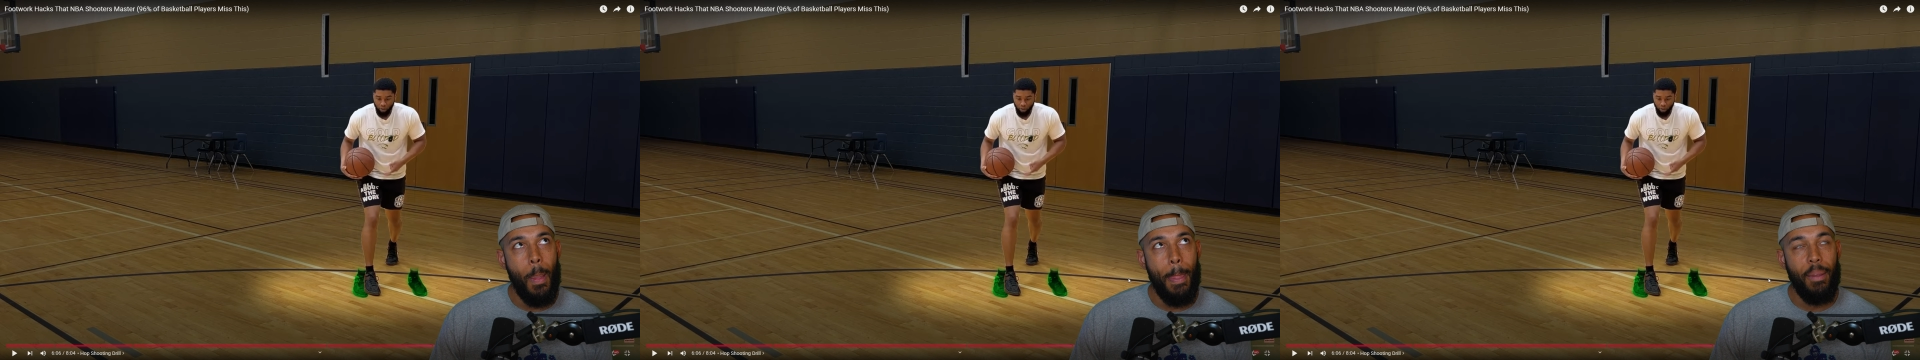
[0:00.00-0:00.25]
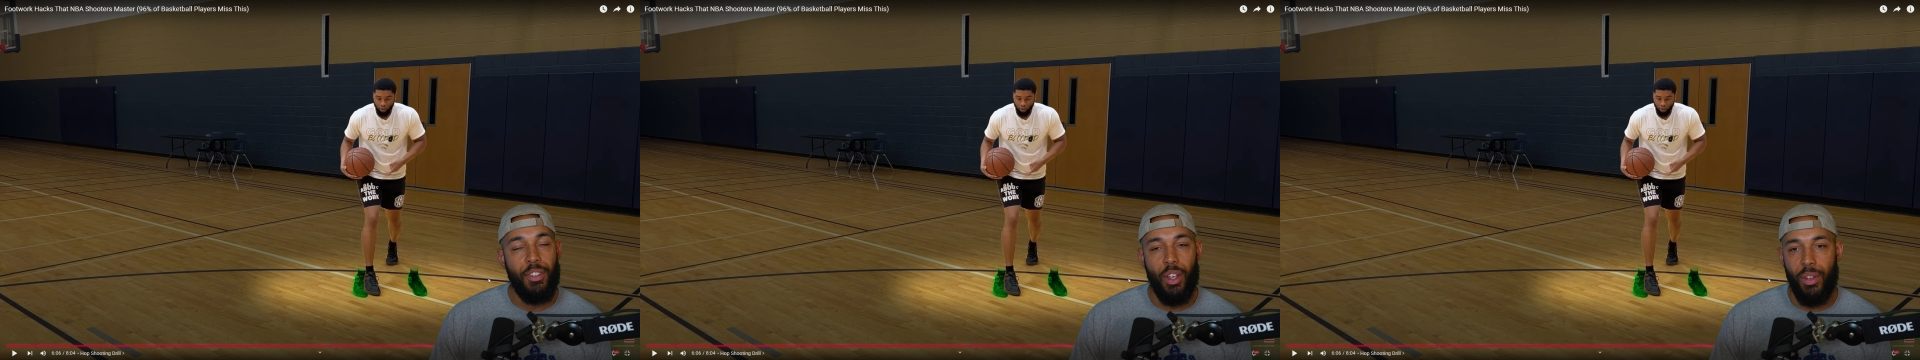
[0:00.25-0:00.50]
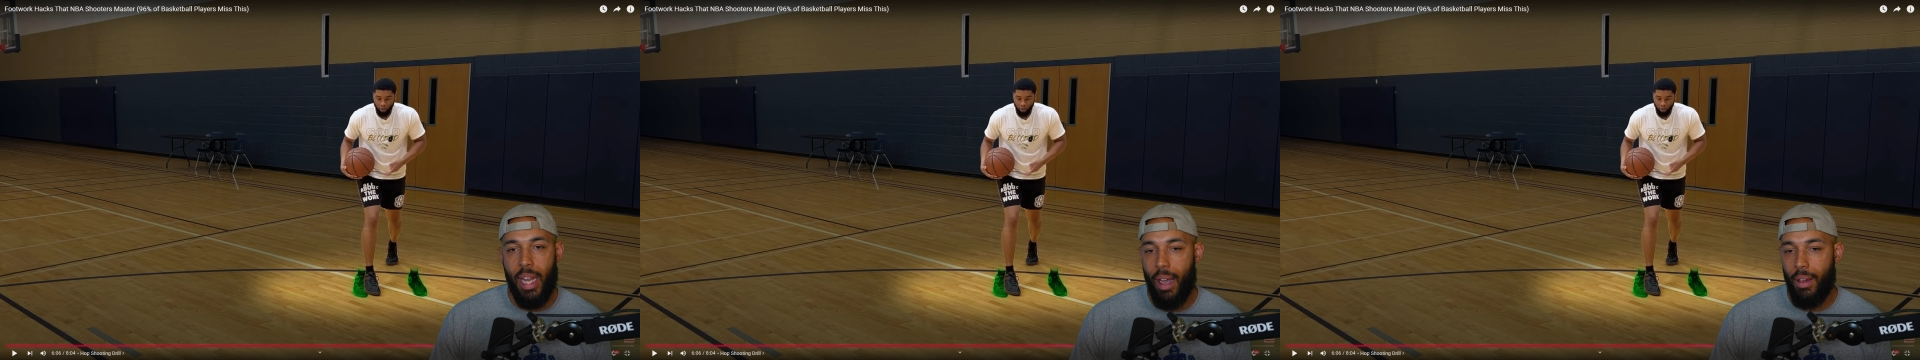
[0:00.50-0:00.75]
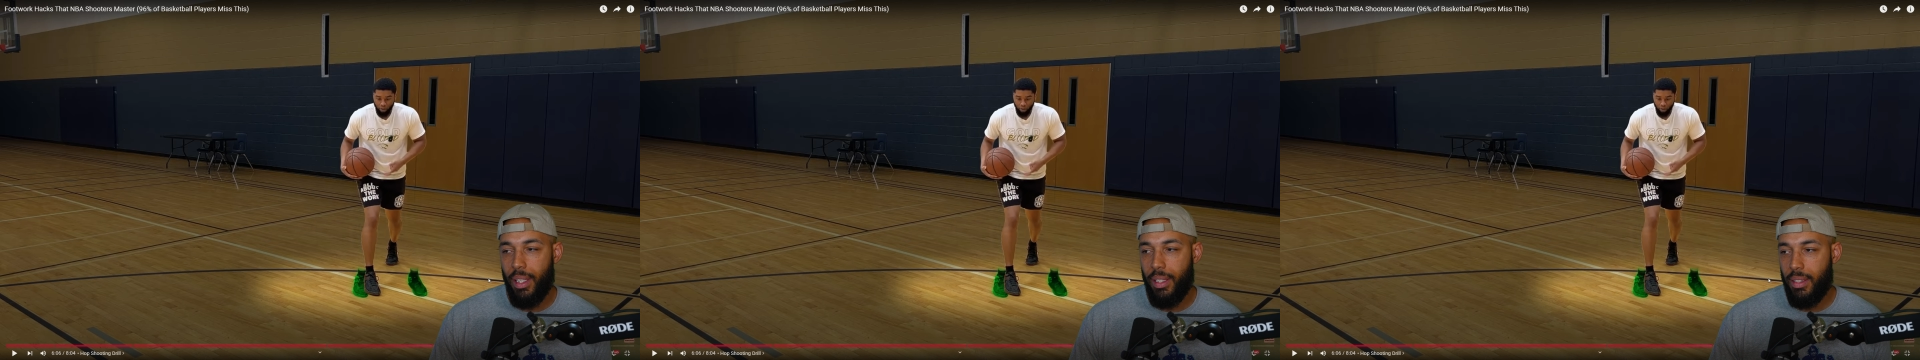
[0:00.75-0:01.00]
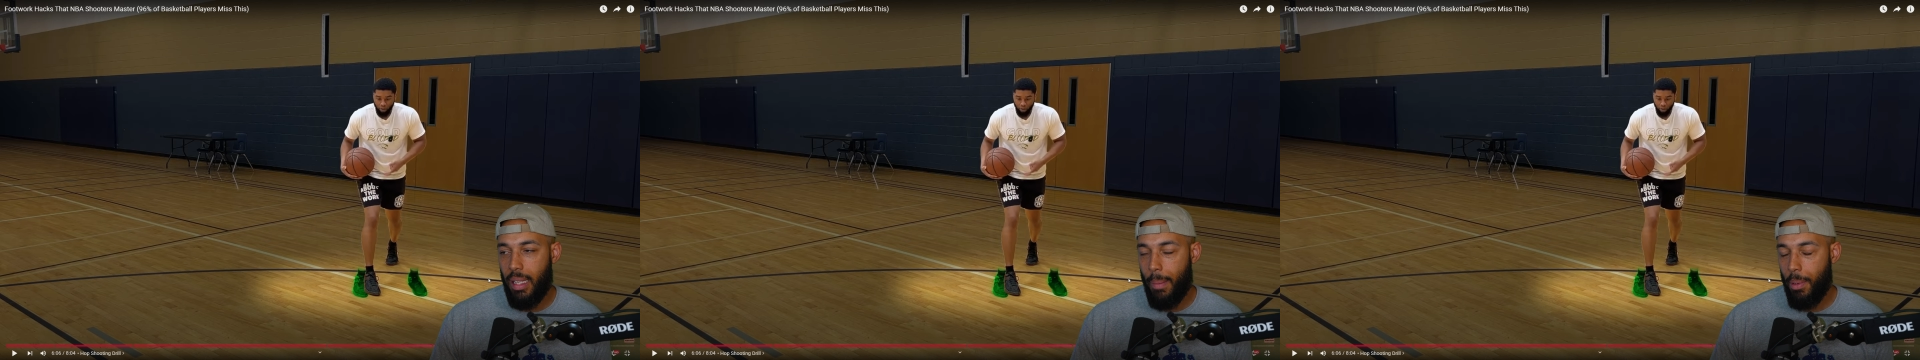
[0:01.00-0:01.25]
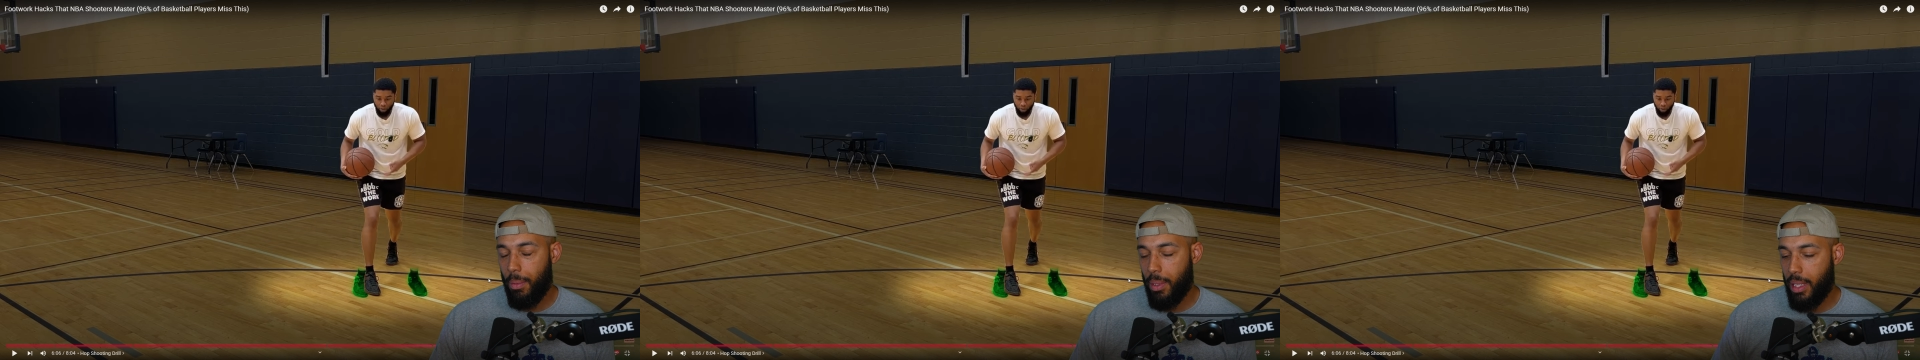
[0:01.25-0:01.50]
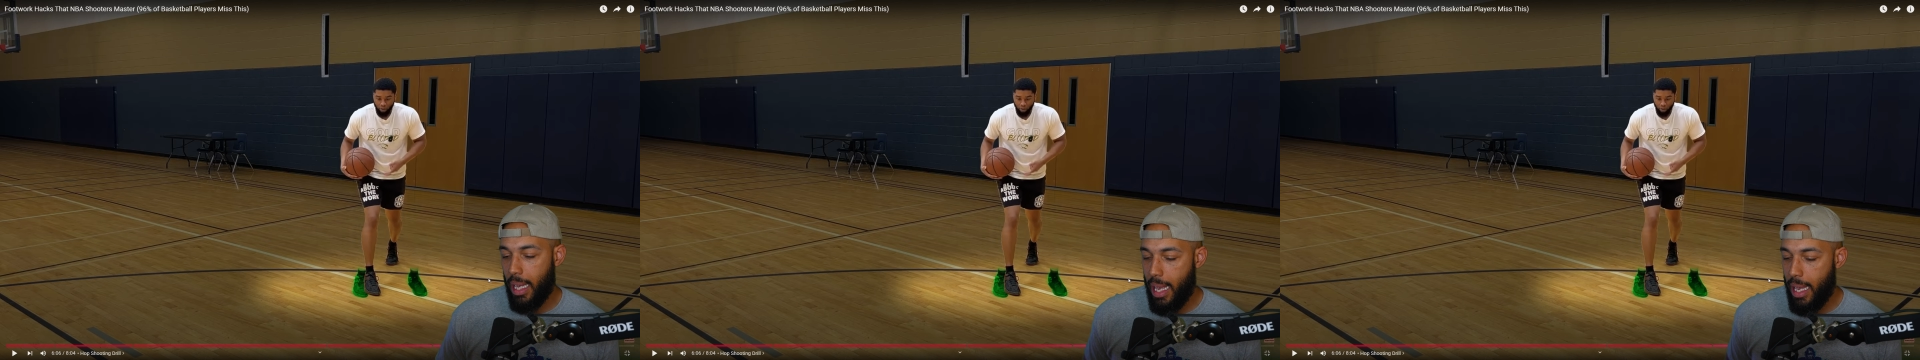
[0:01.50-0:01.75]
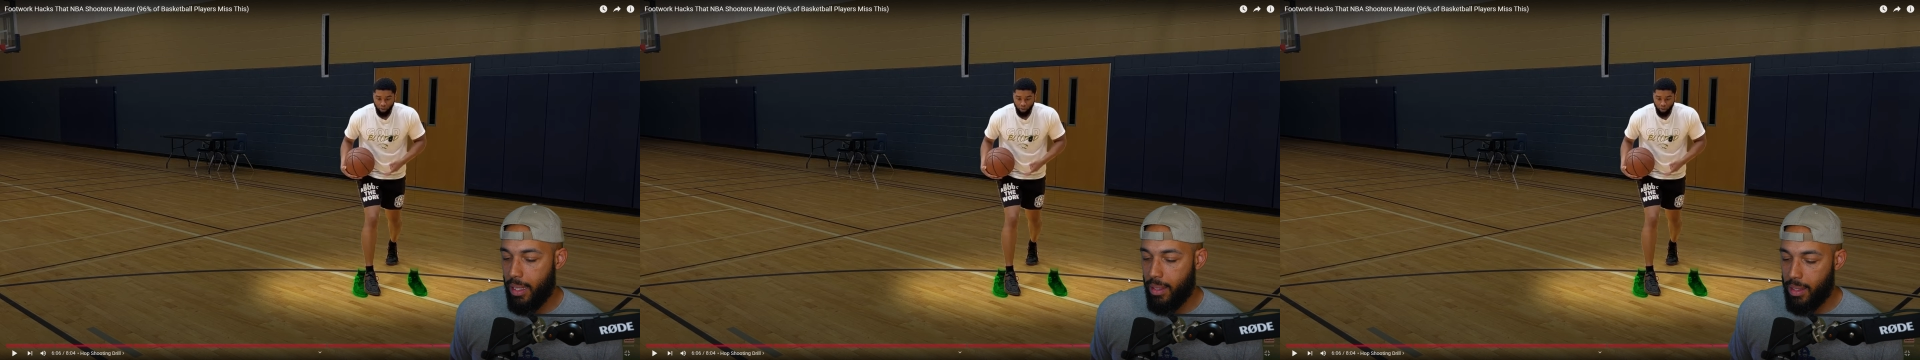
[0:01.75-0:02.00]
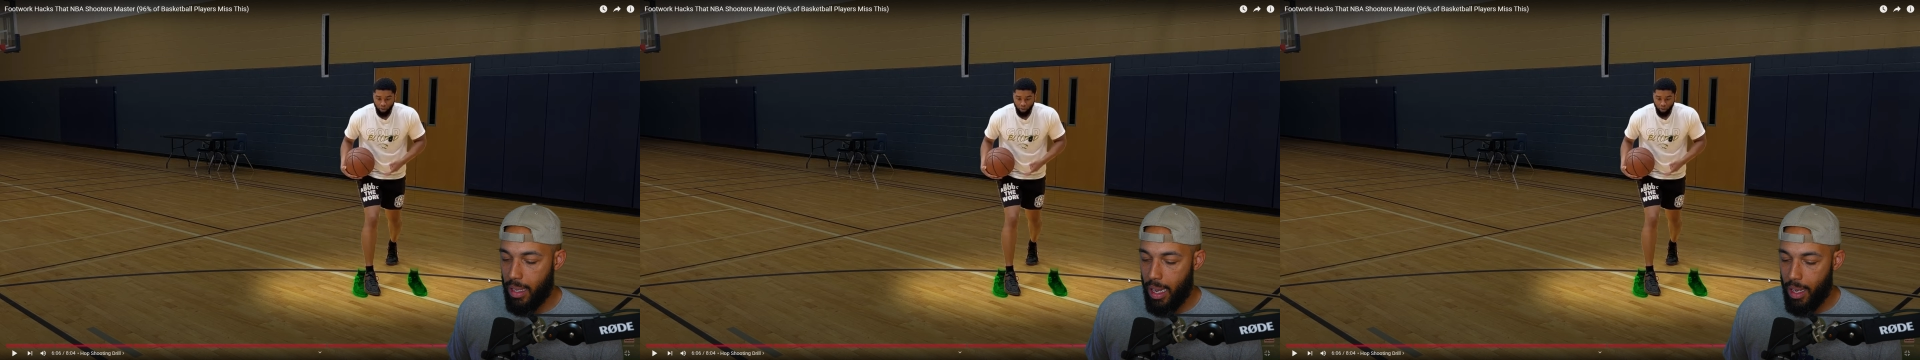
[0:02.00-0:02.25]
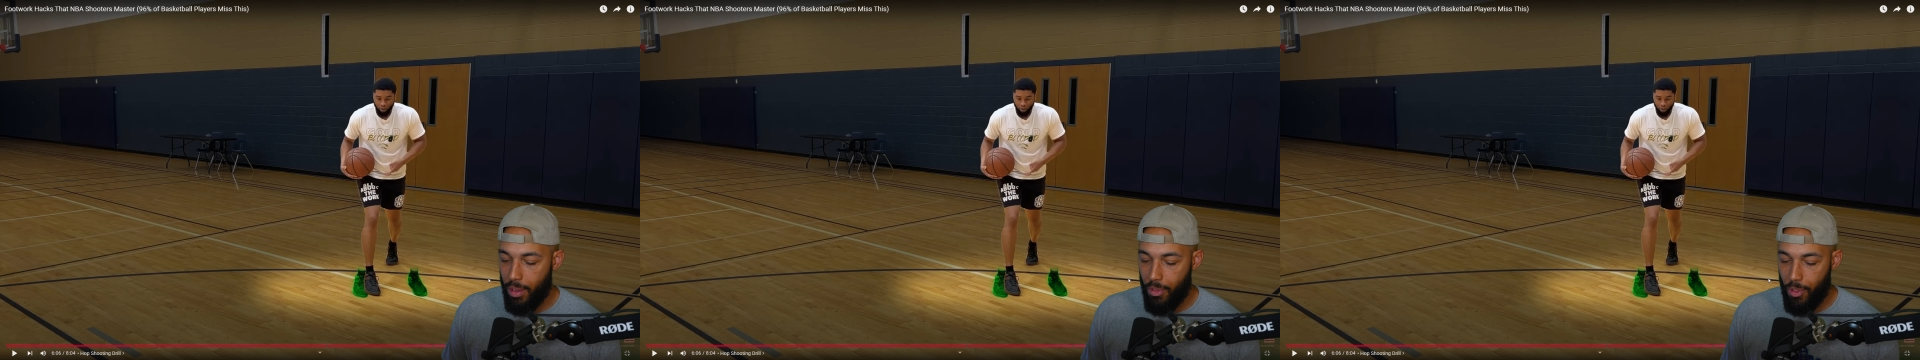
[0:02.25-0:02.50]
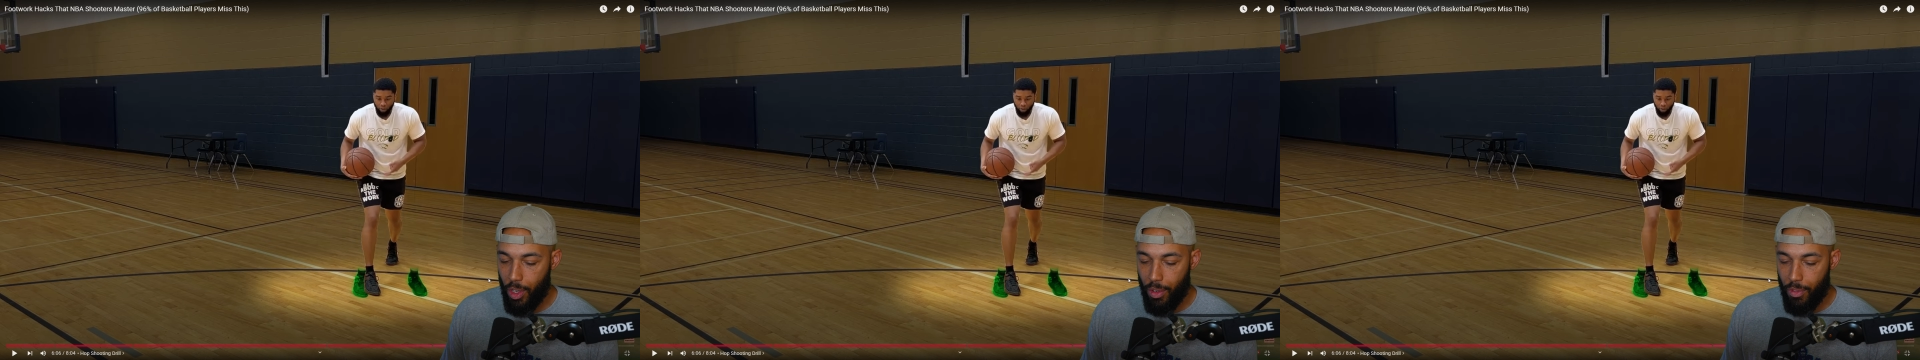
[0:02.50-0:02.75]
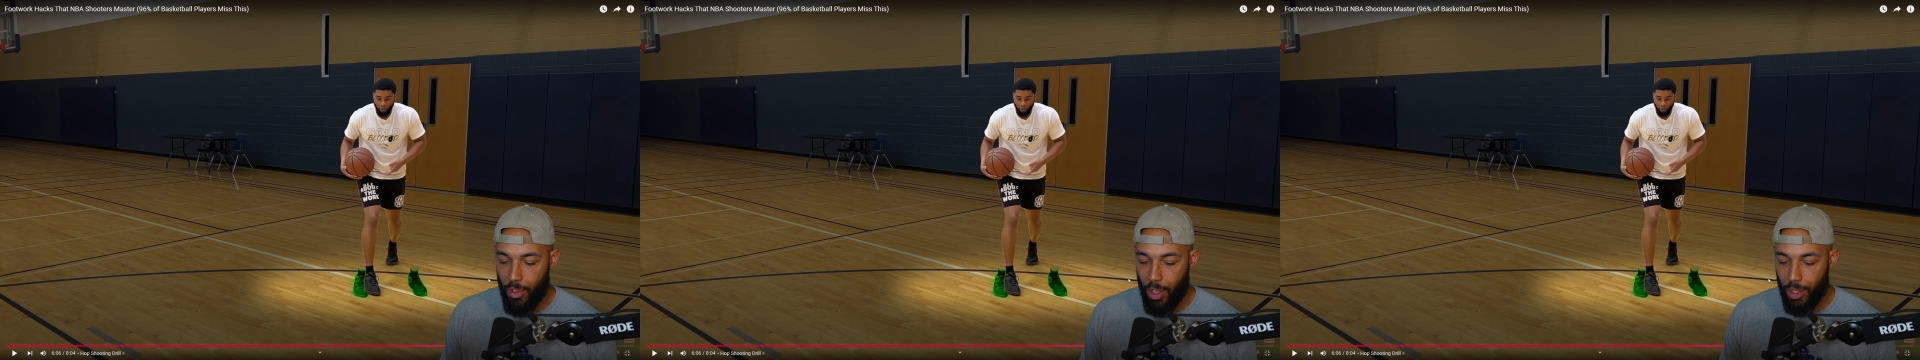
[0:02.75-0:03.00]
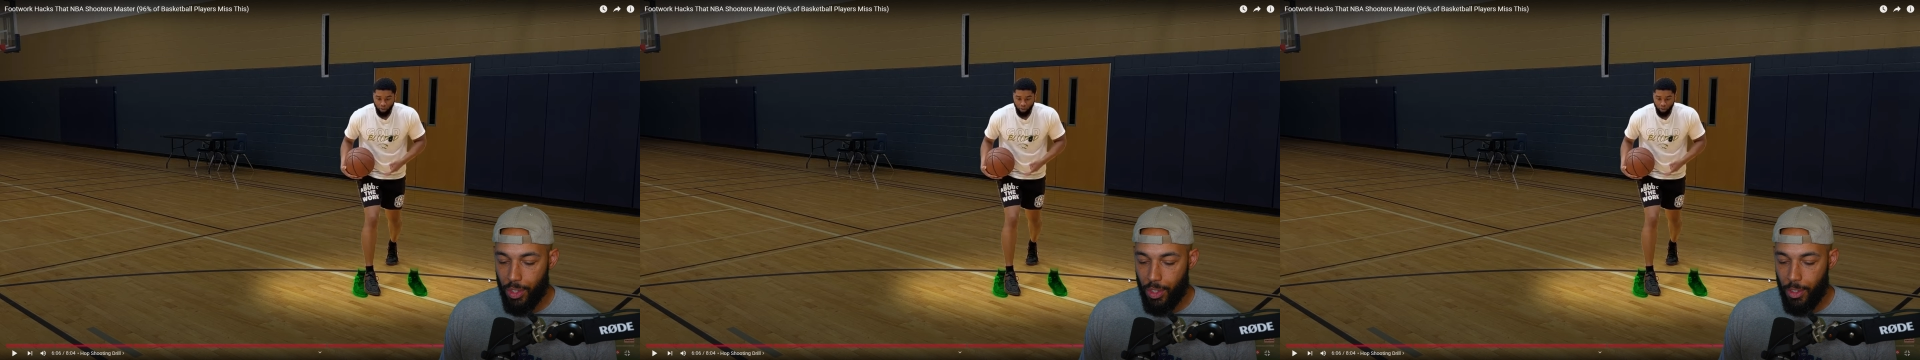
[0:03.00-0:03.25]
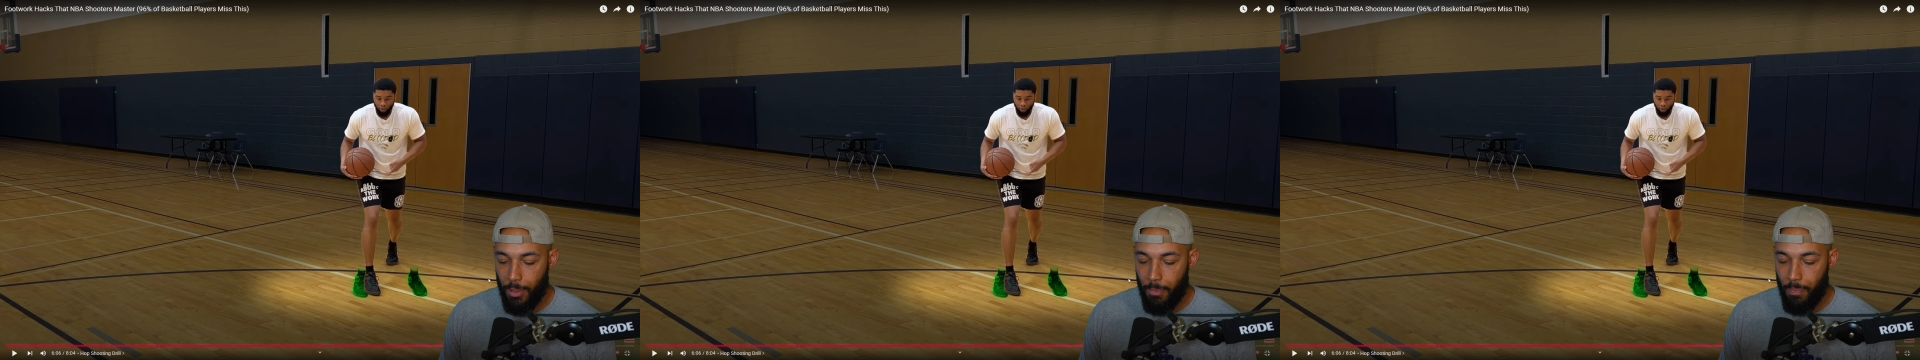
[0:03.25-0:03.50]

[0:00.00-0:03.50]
So now he's stepping with the inside foot first.